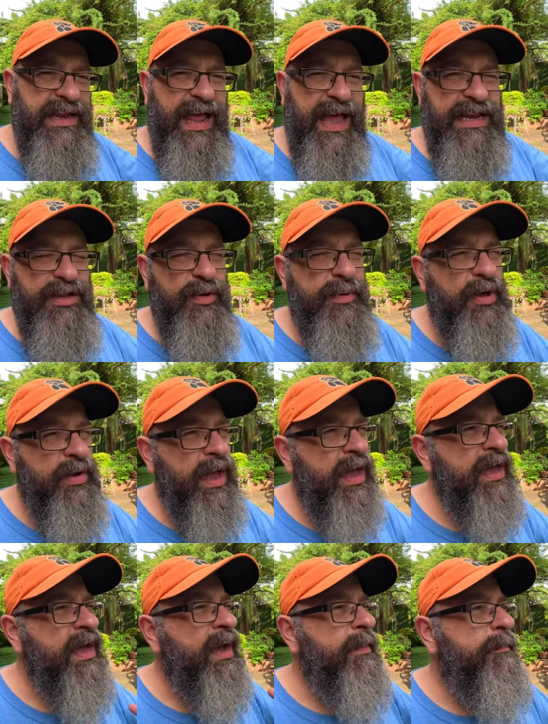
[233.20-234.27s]
A 90 would be
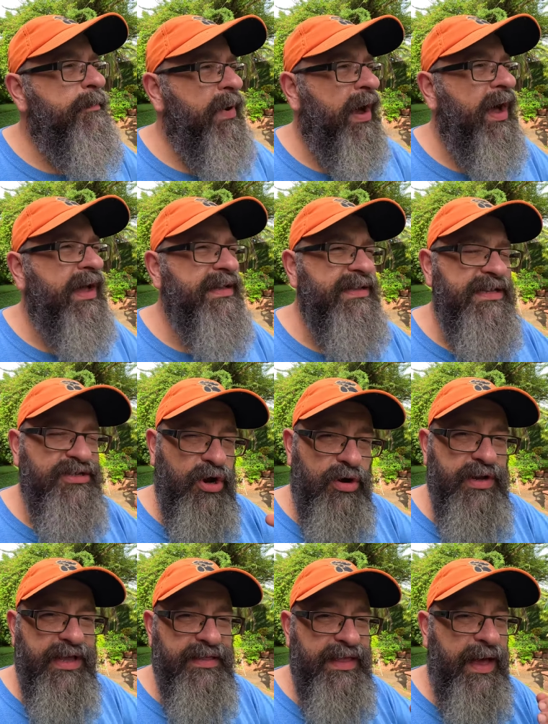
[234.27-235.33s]
okay, but it's hard to get